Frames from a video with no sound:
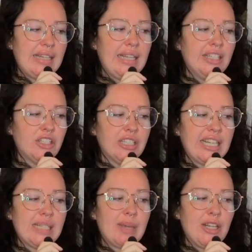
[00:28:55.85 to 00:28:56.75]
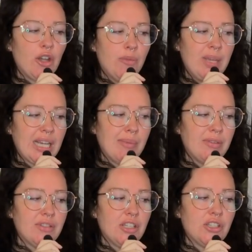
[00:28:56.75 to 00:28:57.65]
and there literally has been no
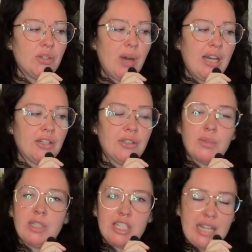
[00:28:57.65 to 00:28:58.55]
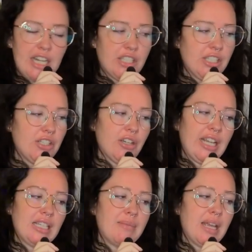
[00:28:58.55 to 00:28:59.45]
pickup of those two articles, which is actually
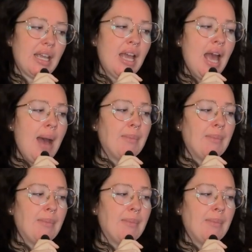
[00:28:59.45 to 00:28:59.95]
shocking to me.